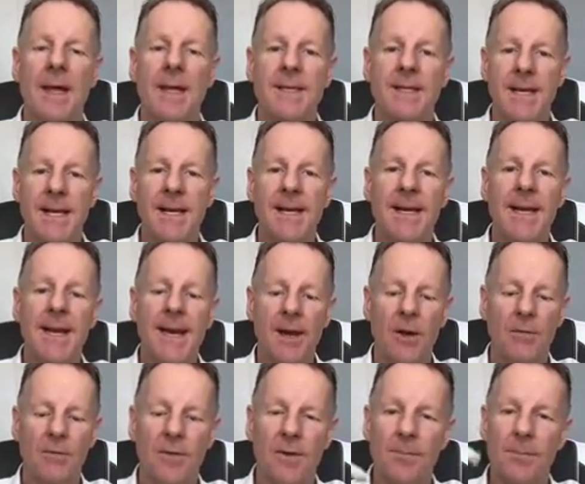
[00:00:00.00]
Take it
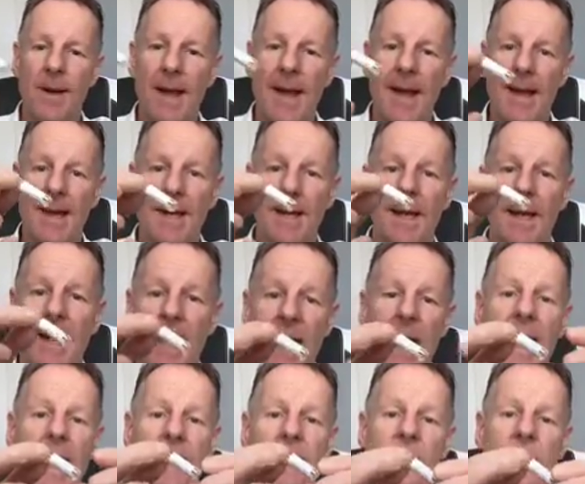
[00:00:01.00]
out of the pack,
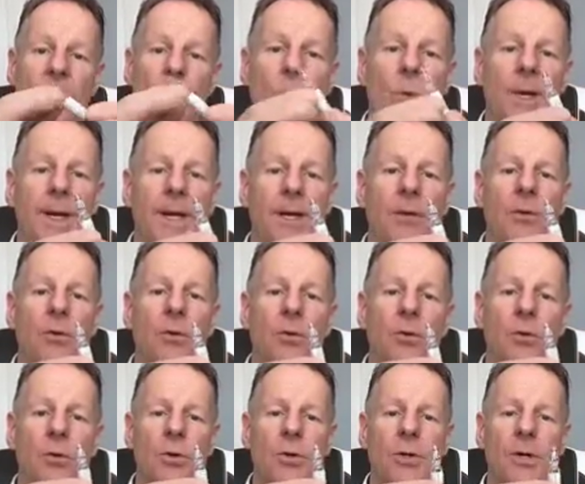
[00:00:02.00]
have a quick
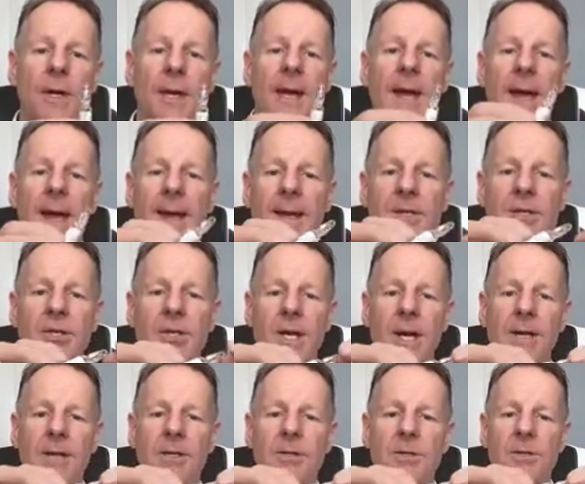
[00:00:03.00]
look and
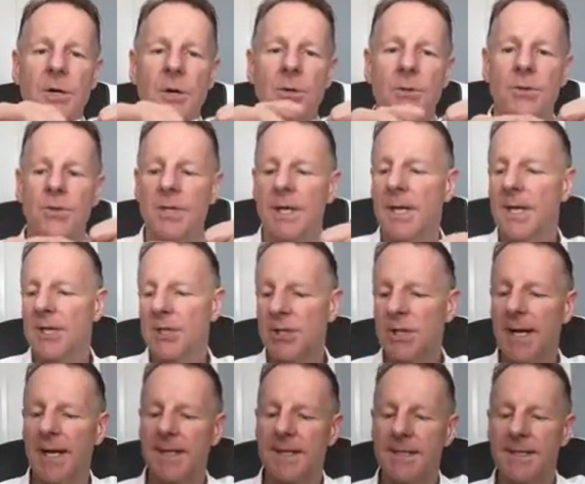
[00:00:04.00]
check the dose,
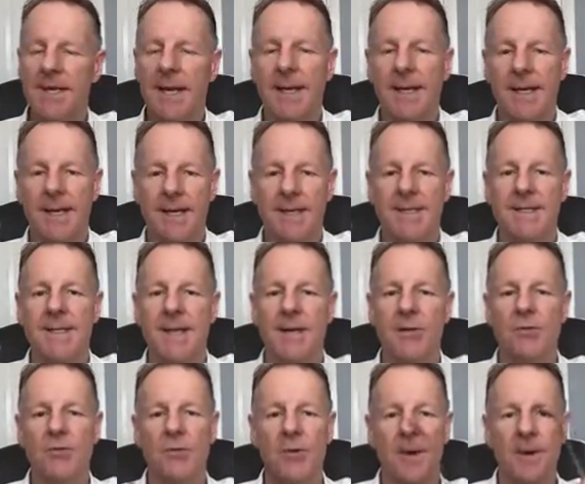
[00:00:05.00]
check the date,
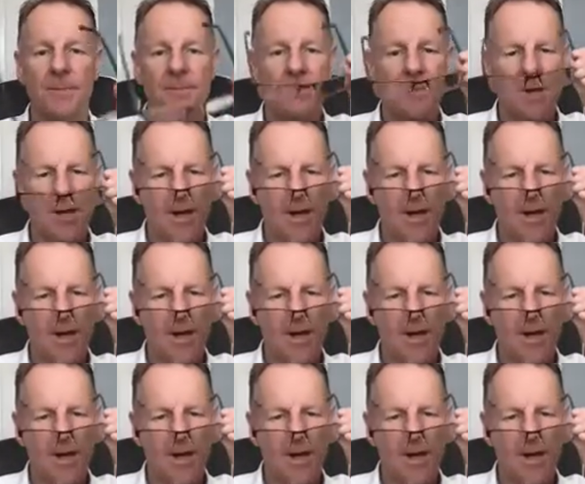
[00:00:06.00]
etc.